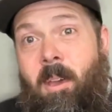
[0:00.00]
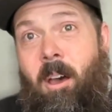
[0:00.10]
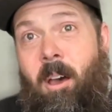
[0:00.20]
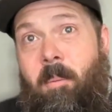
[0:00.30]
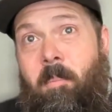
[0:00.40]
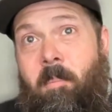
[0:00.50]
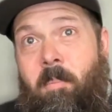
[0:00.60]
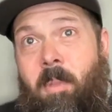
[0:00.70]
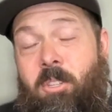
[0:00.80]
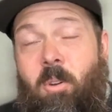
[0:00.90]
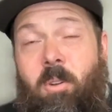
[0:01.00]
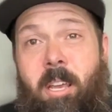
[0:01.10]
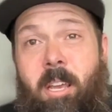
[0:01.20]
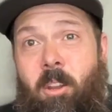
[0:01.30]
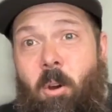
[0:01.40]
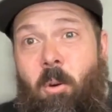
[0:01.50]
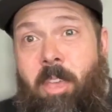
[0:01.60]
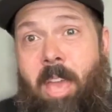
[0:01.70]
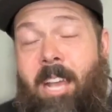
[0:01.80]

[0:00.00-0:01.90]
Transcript: And so, the